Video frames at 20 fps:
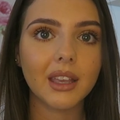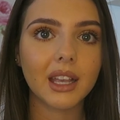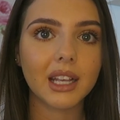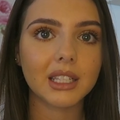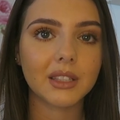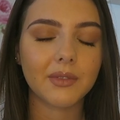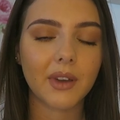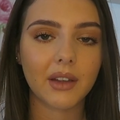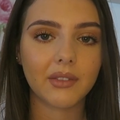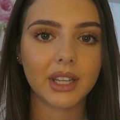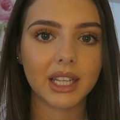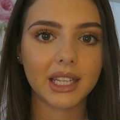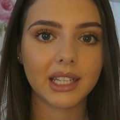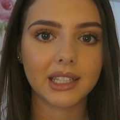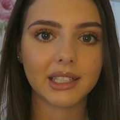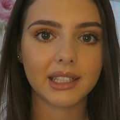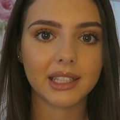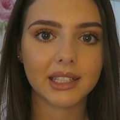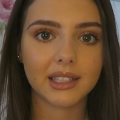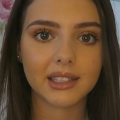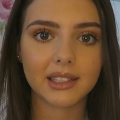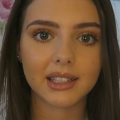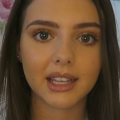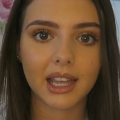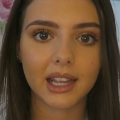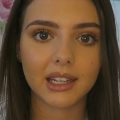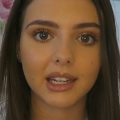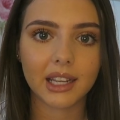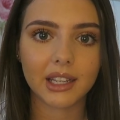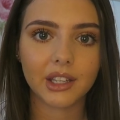It's very easy to
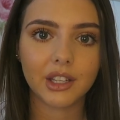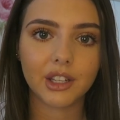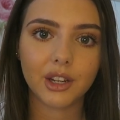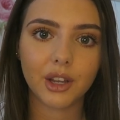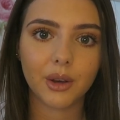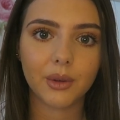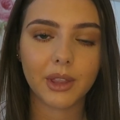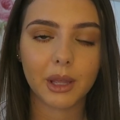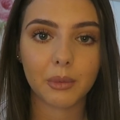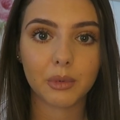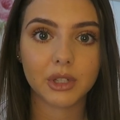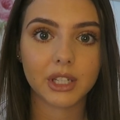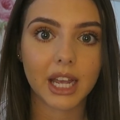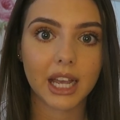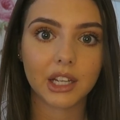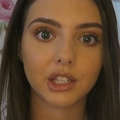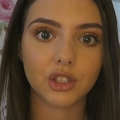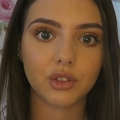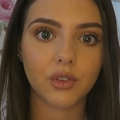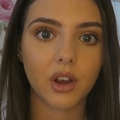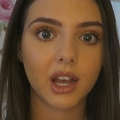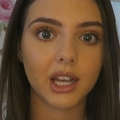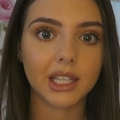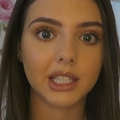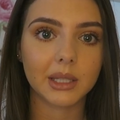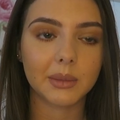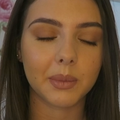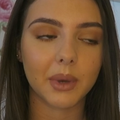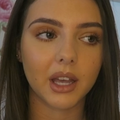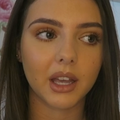say, like, you know, they protect your
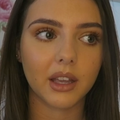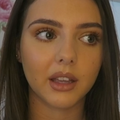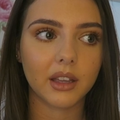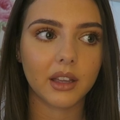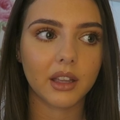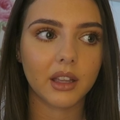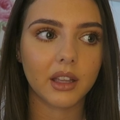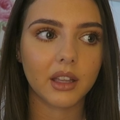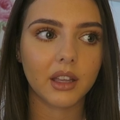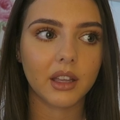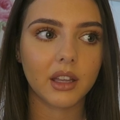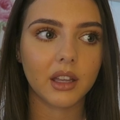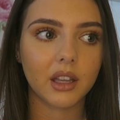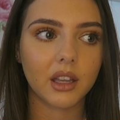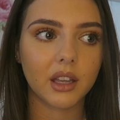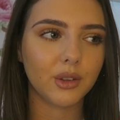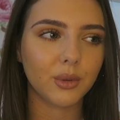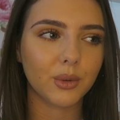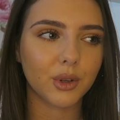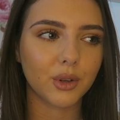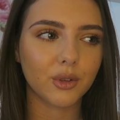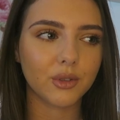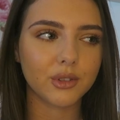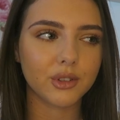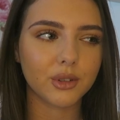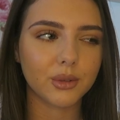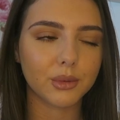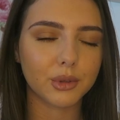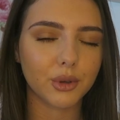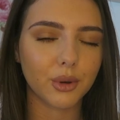eyes, but you can
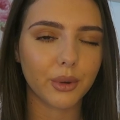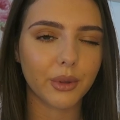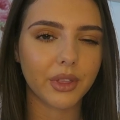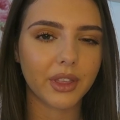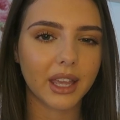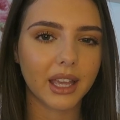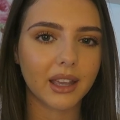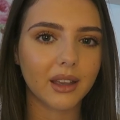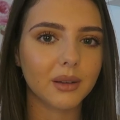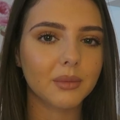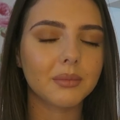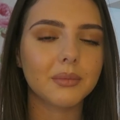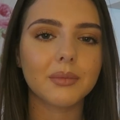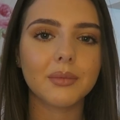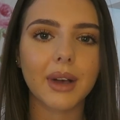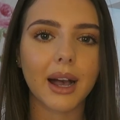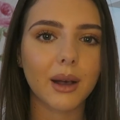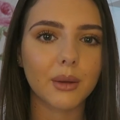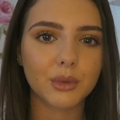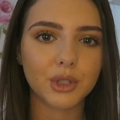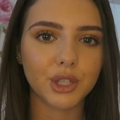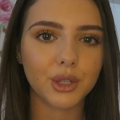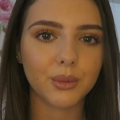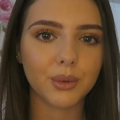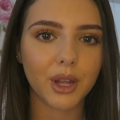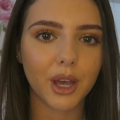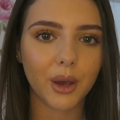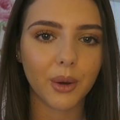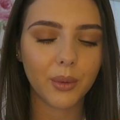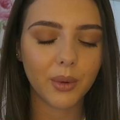also sort of think, how do you
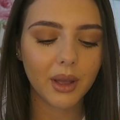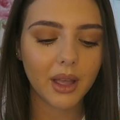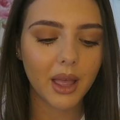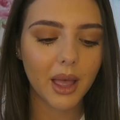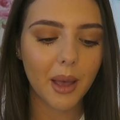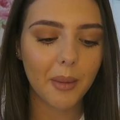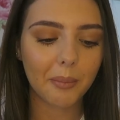know?